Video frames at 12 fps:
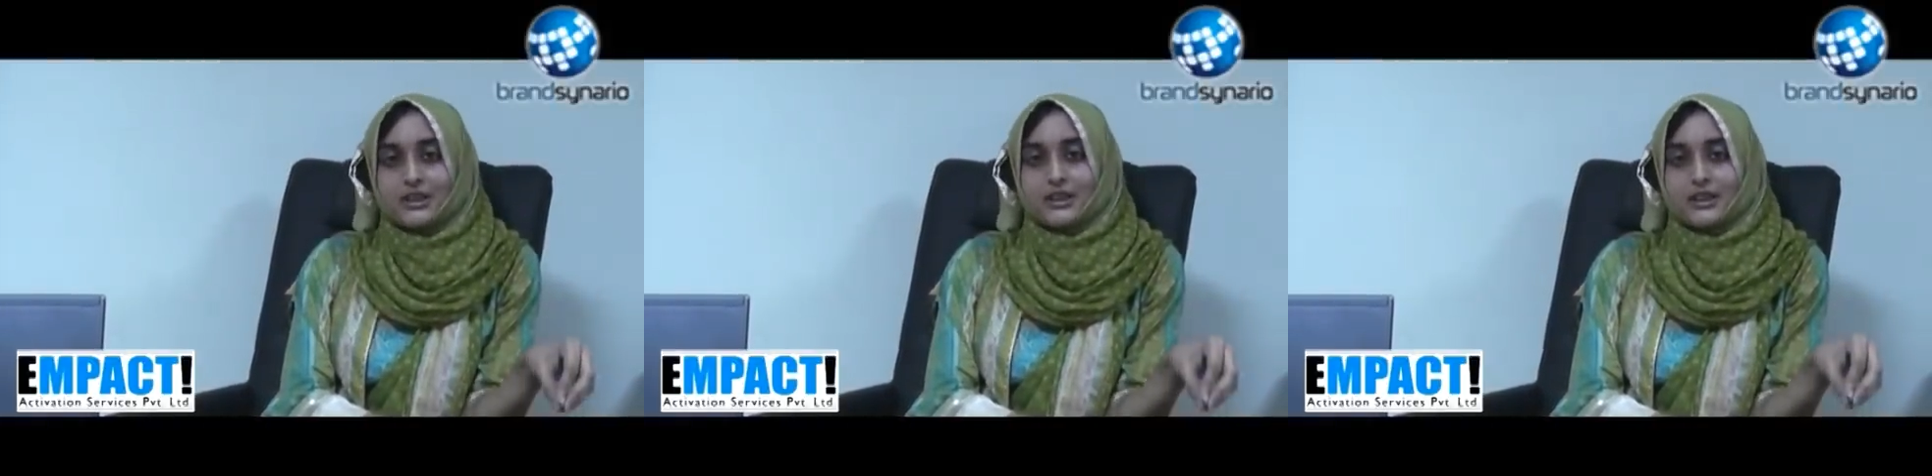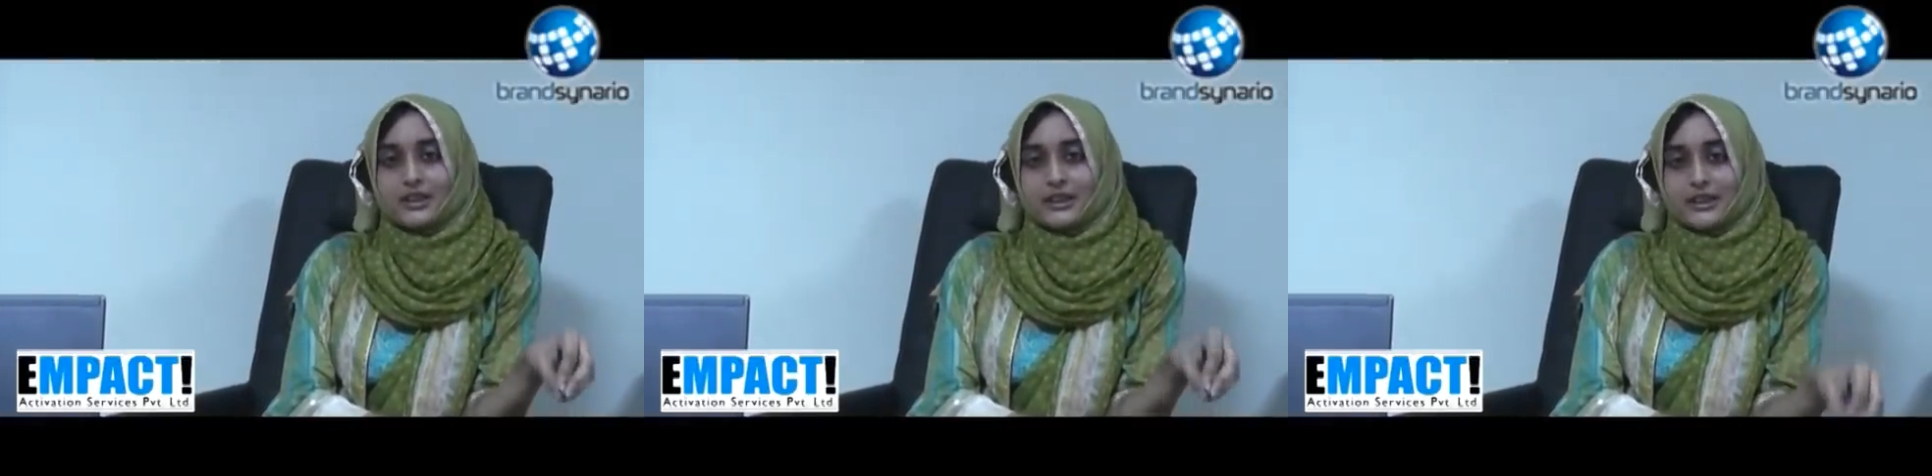
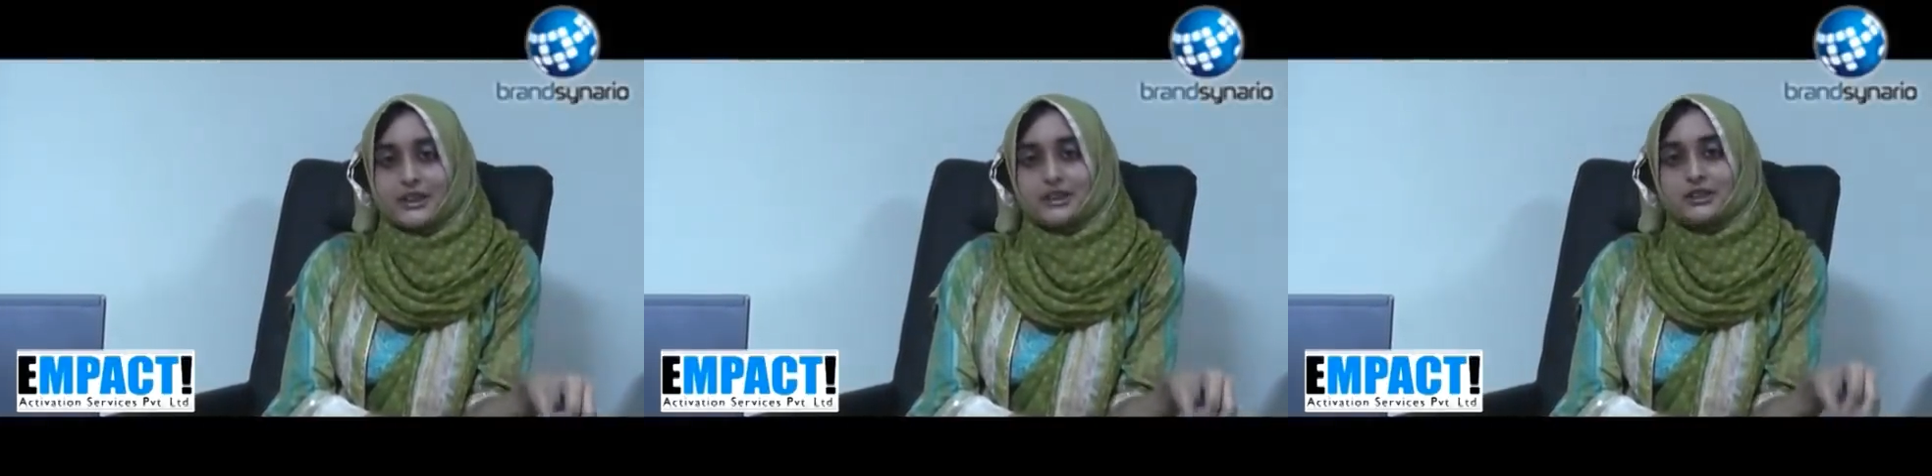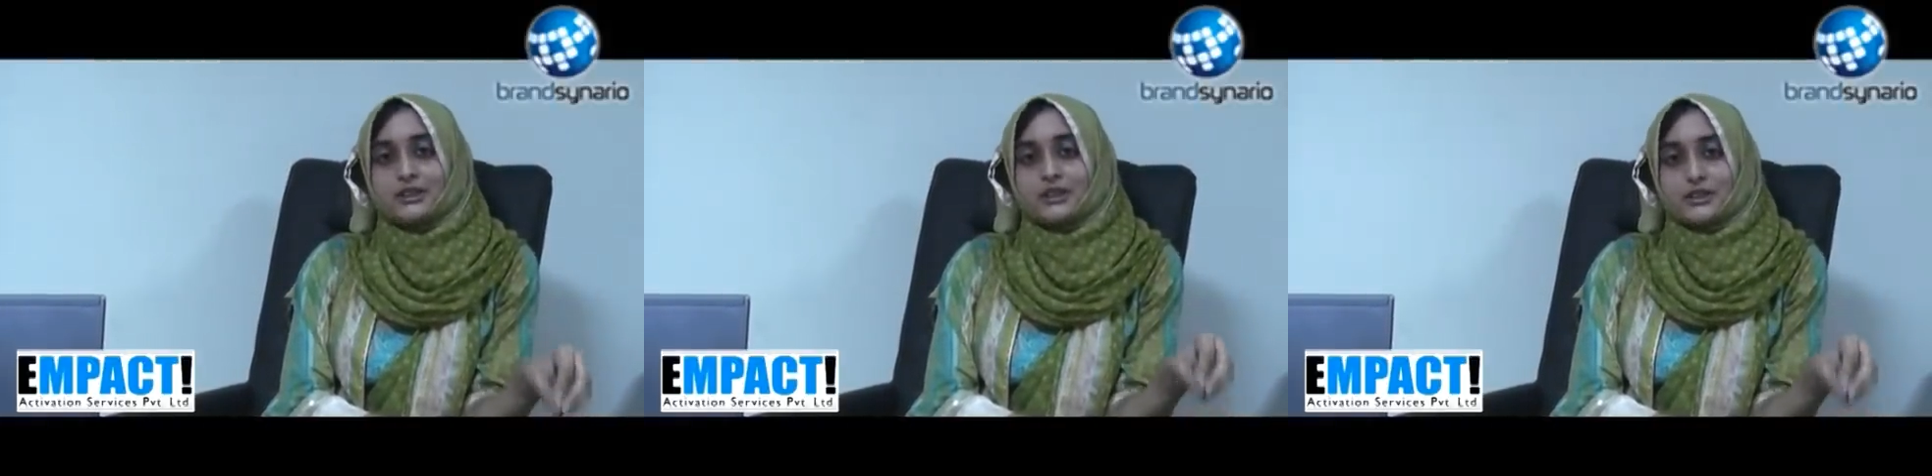
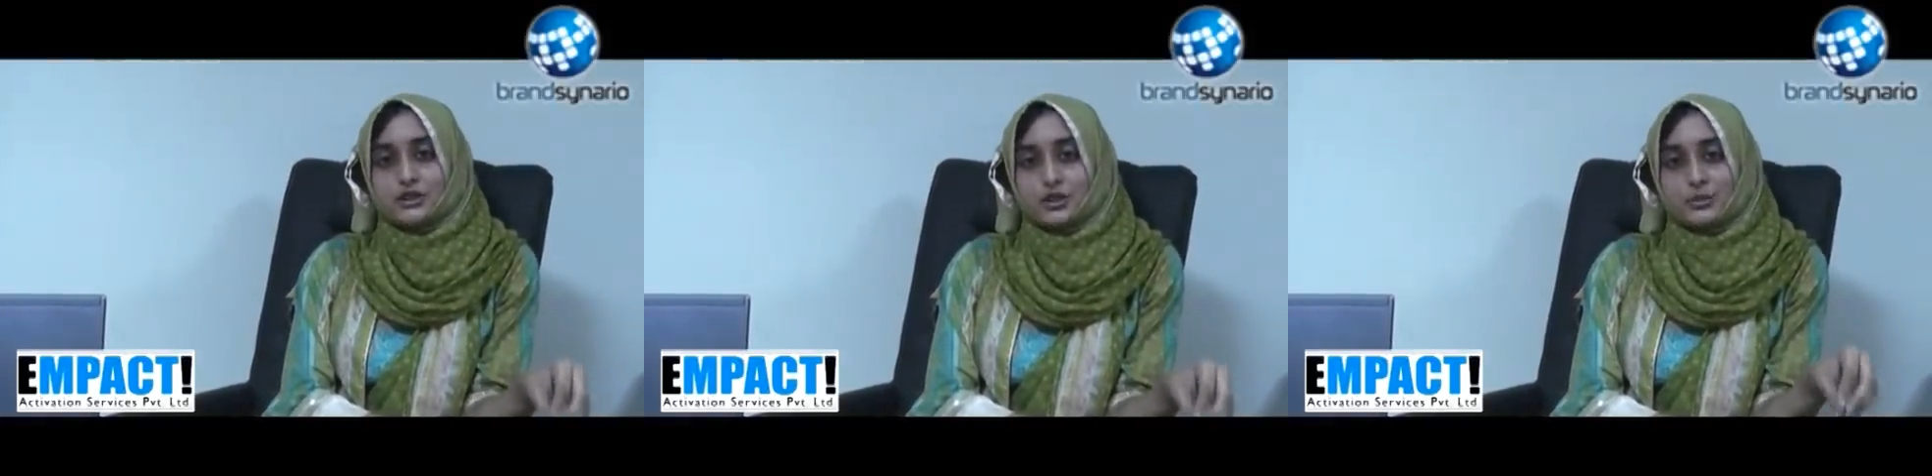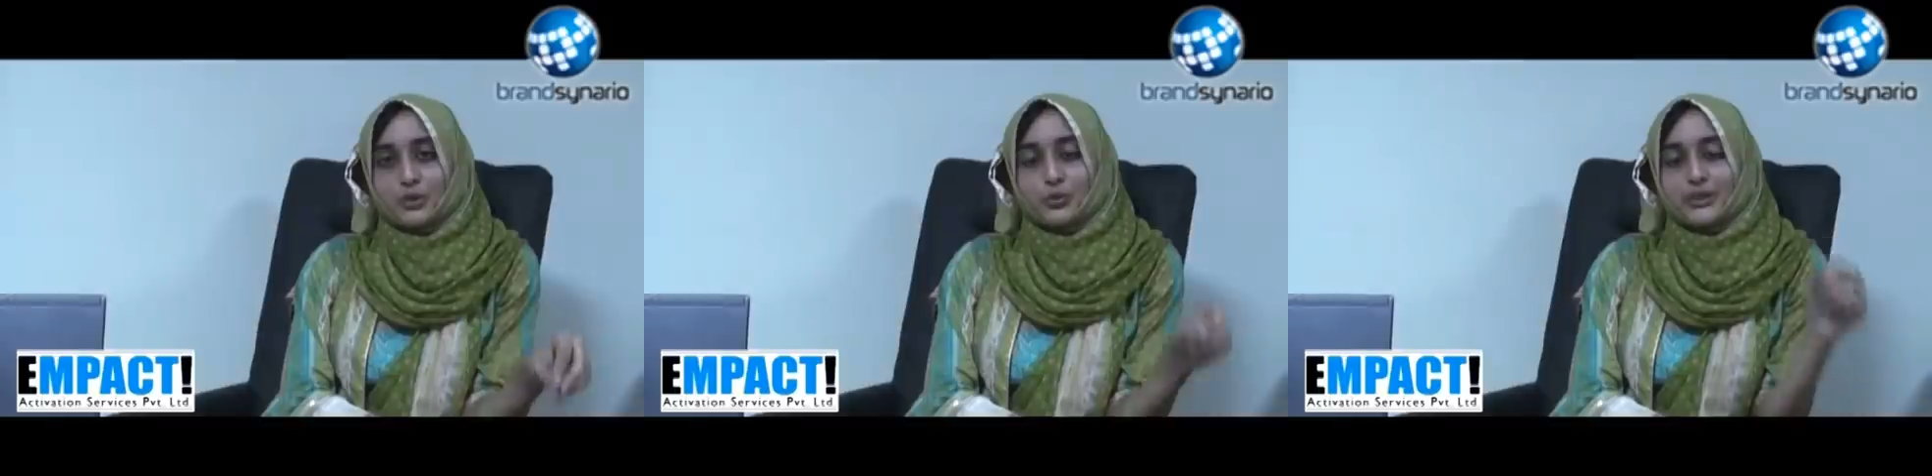engaging the consumer